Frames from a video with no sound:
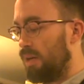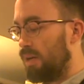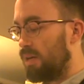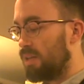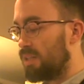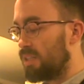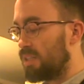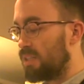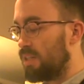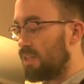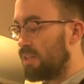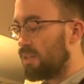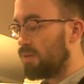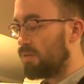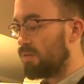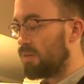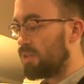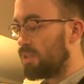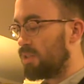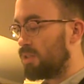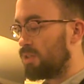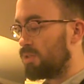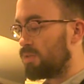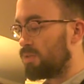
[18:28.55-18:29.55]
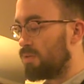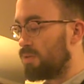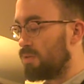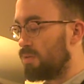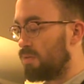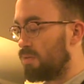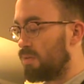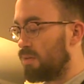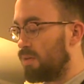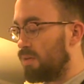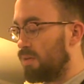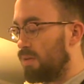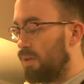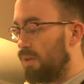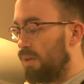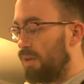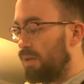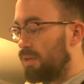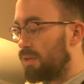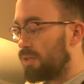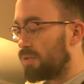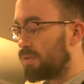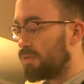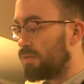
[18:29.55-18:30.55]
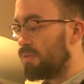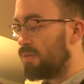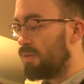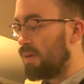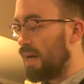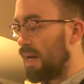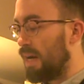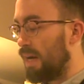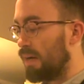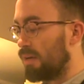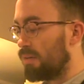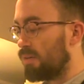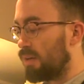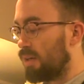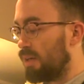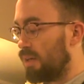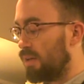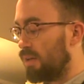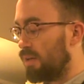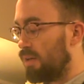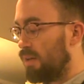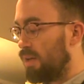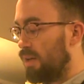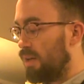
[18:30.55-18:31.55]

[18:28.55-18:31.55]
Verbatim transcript: disintegrate strewn, strewn aggregate,